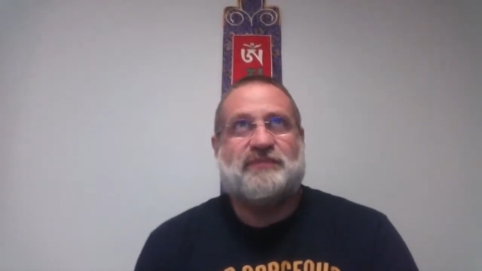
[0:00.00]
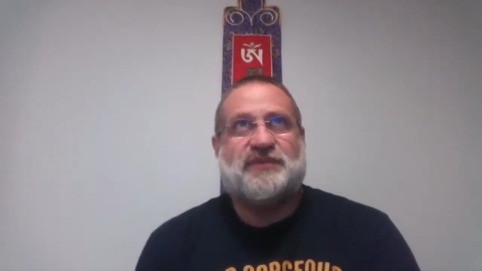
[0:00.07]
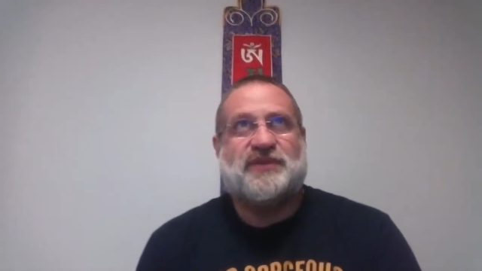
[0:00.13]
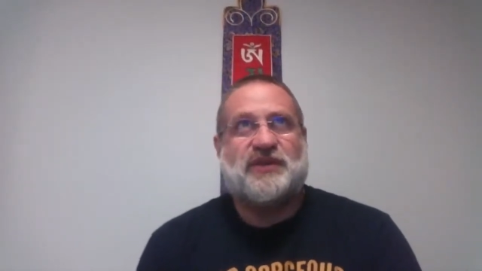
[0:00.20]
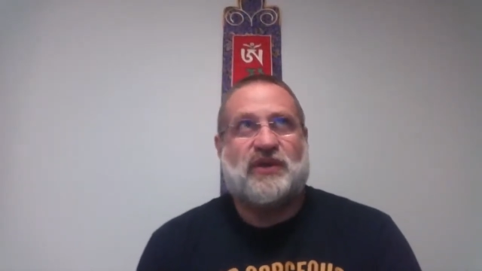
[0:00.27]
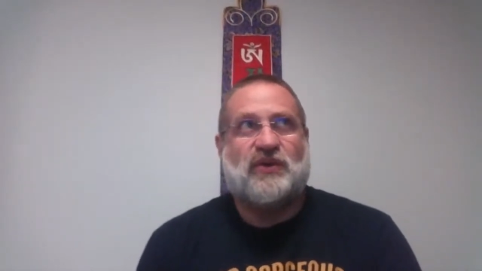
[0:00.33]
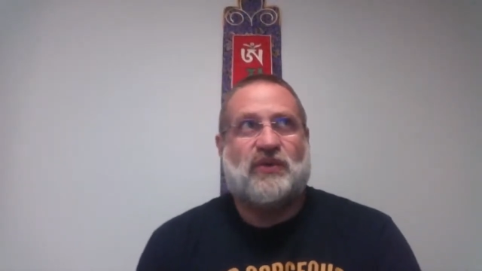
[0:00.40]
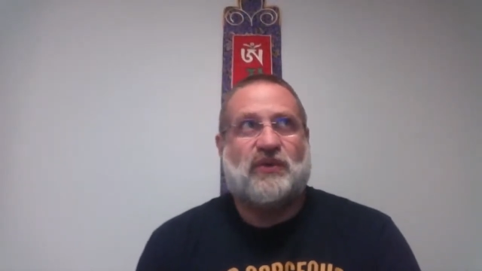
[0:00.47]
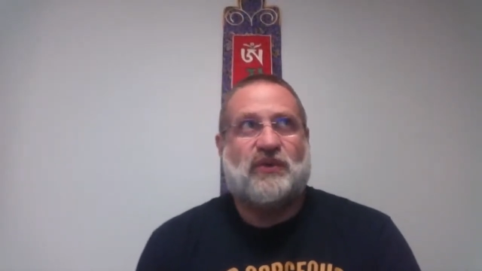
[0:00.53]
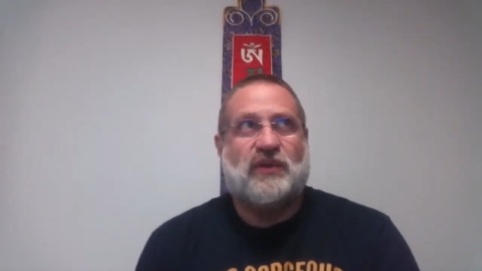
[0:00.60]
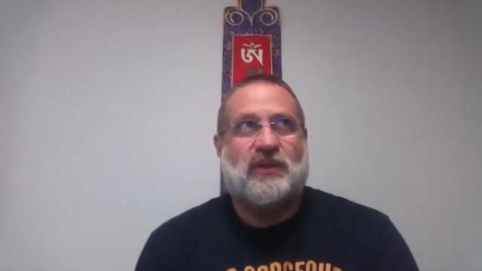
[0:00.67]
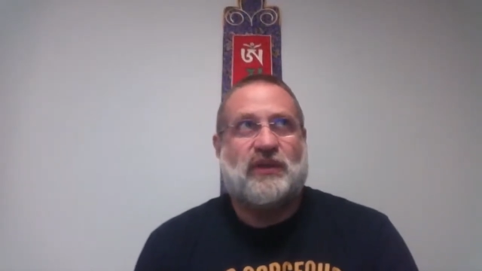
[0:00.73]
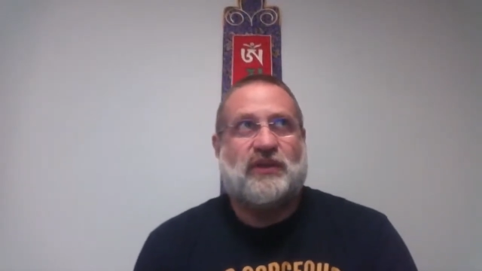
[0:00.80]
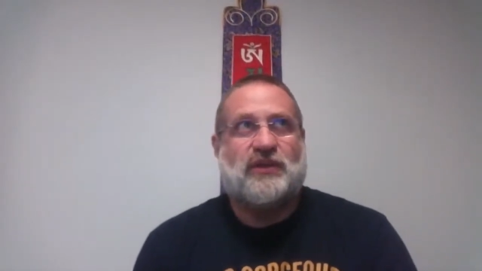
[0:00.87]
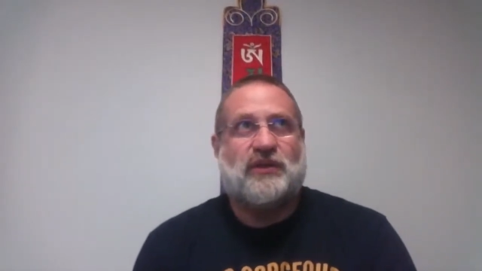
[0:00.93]
so
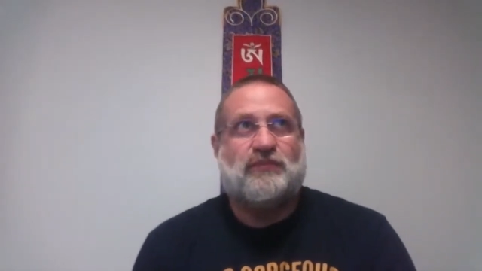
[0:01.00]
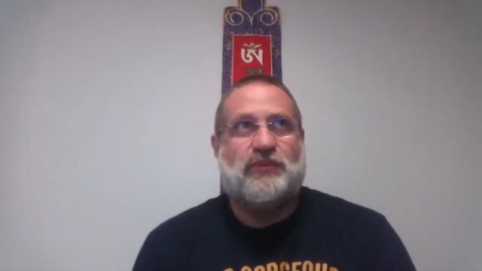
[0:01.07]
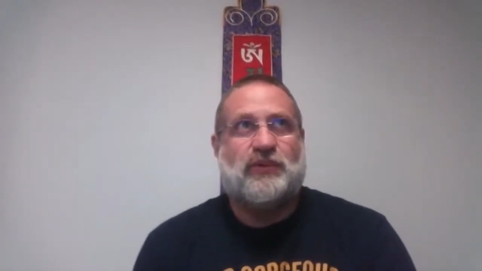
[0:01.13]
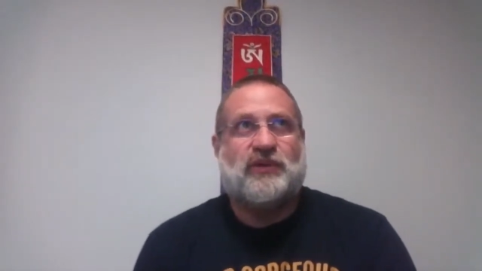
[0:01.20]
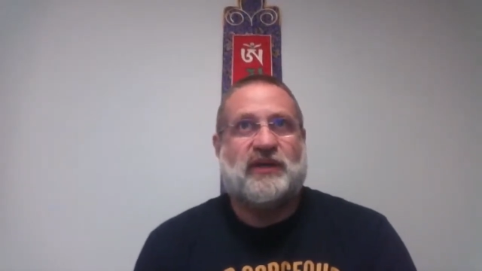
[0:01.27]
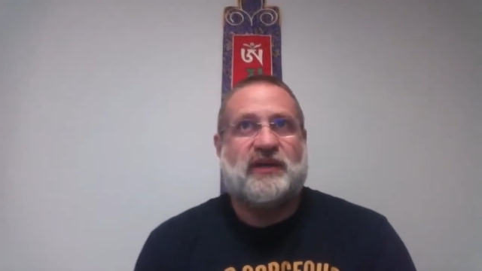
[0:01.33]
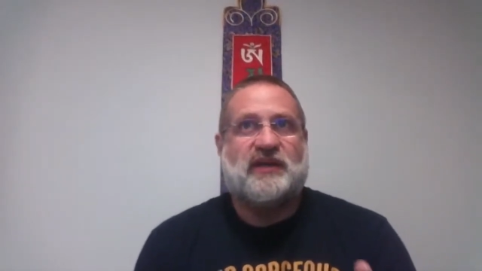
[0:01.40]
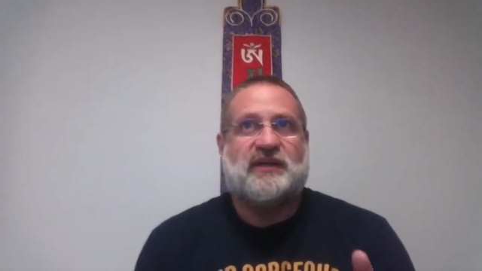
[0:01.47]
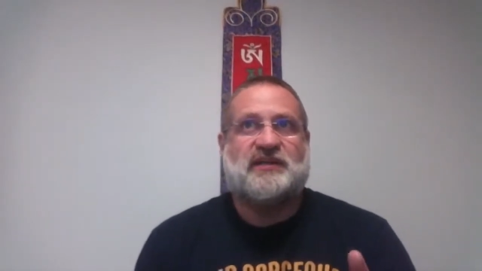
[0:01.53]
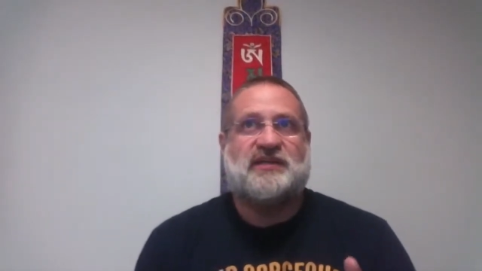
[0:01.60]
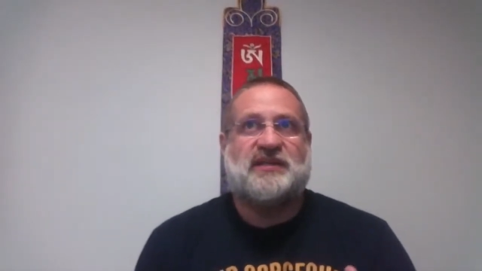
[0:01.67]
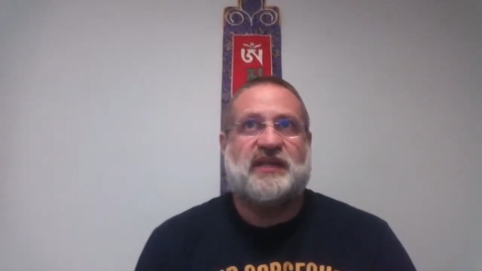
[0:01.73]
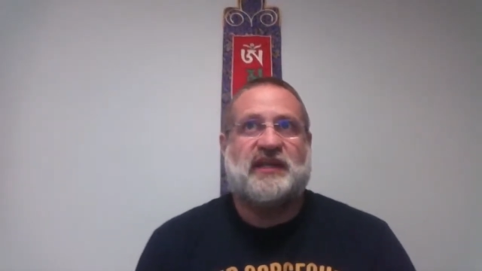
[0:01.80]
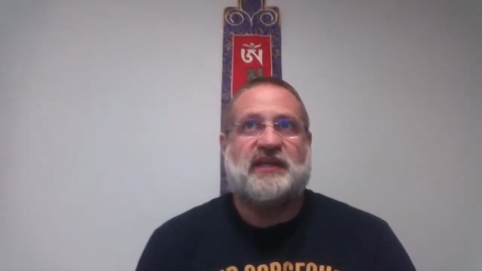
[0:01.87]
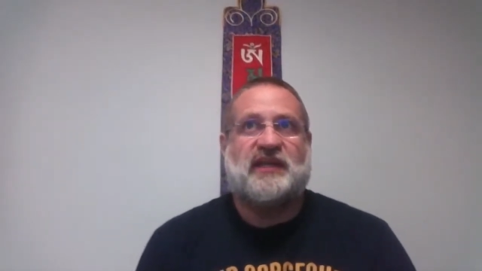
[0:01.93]
the Buddha is
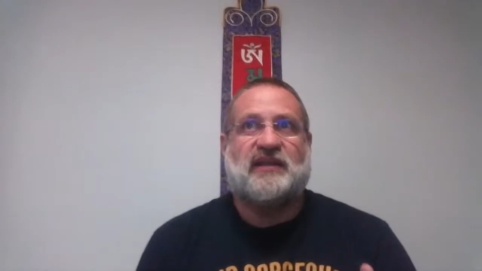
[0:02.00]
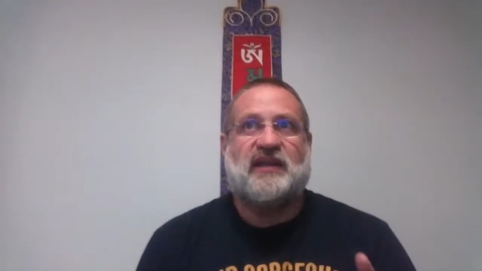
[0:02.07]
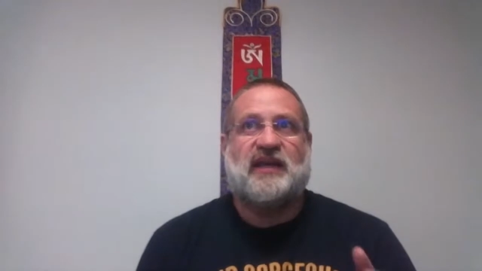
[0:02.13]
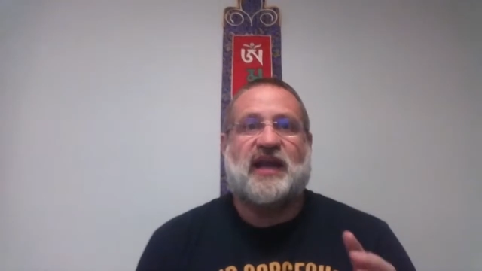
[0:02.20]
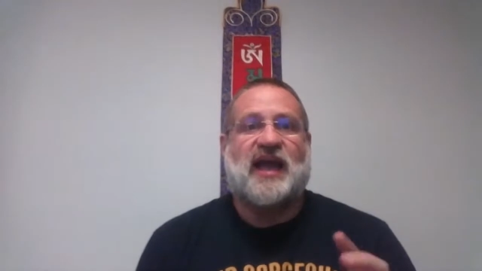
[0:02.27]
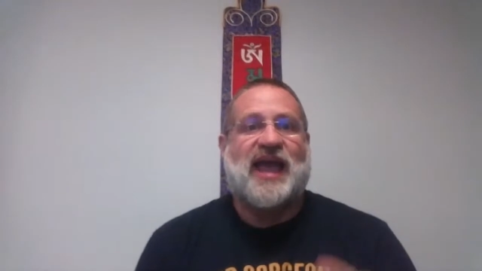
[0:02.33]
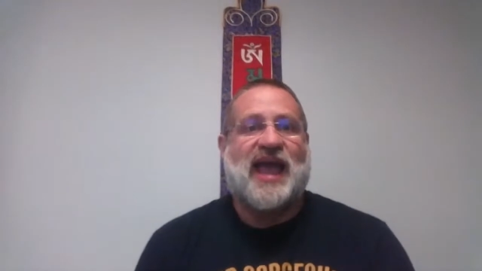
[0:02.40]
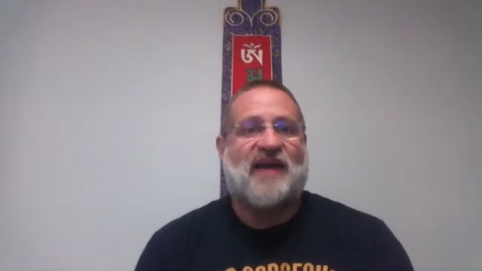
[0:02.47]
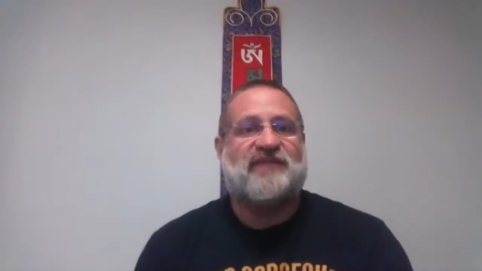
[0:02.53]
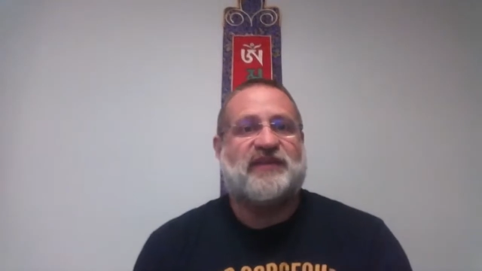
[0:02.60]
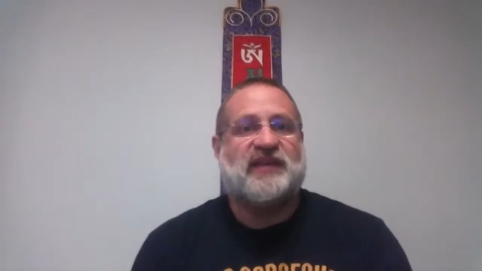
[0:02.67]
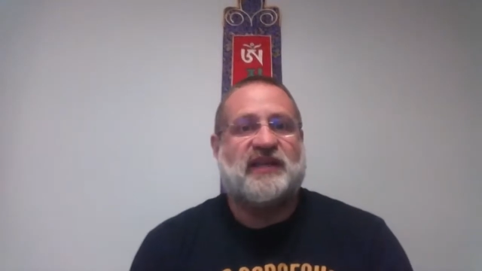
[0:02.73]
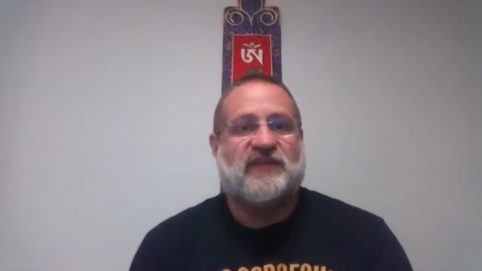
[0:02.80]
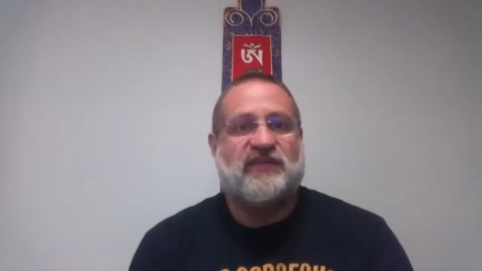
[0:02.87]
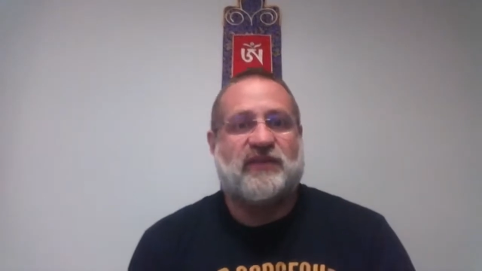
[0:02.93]
thinking, like, I have
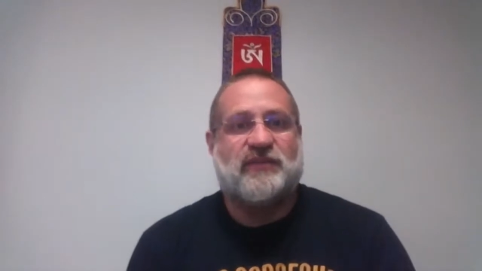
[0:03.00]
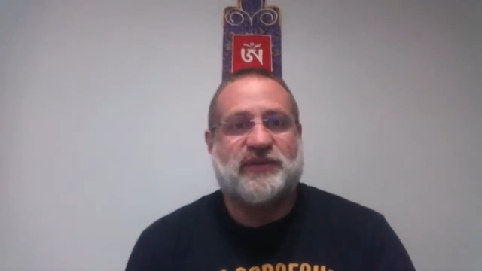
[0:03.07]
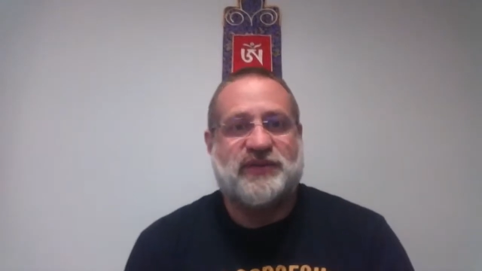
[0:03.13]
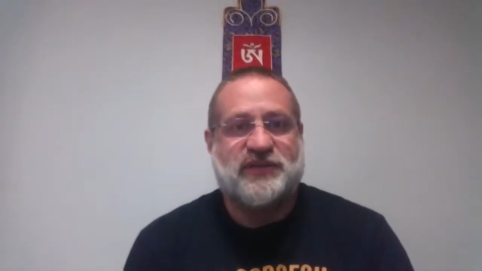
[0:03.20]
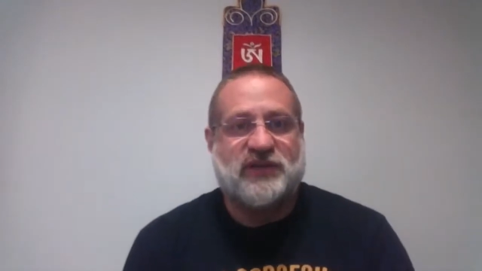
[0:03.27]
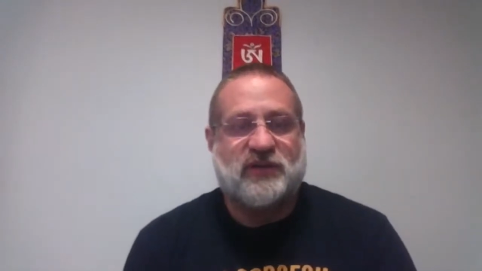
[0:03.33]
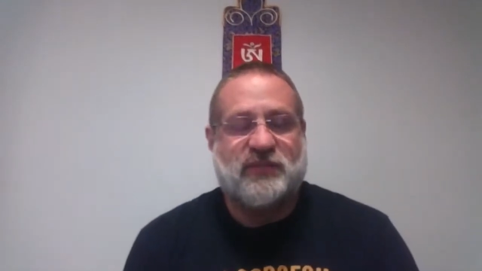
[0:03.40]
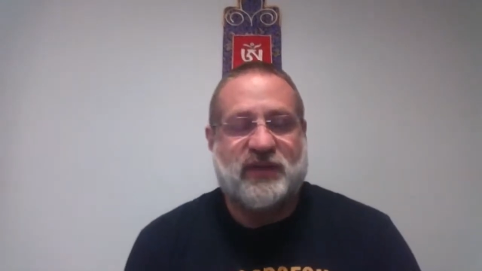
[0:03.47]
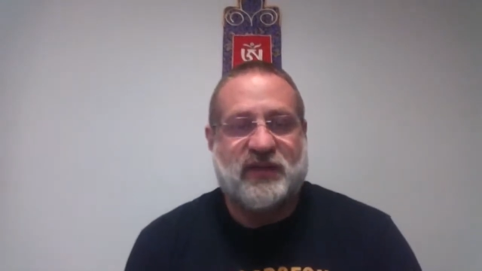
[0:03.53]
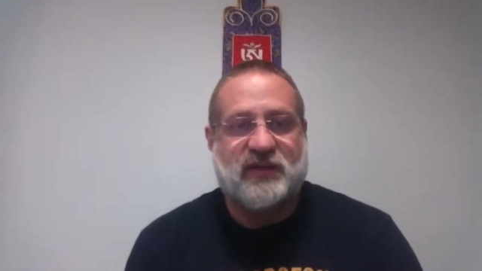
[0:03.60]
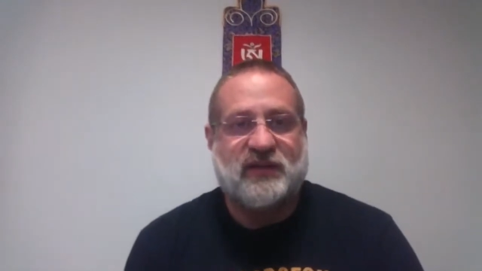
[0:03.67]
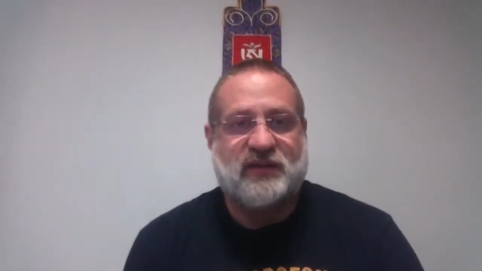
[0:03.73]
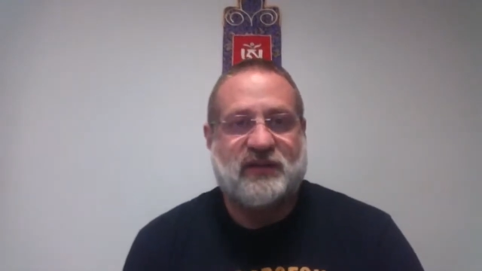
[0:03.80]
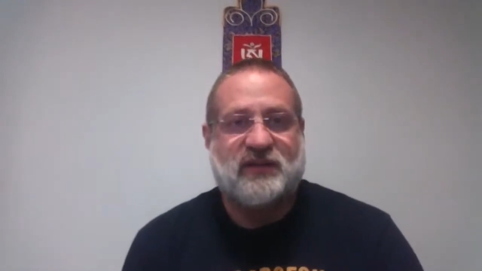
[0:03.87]
to give them a sermon,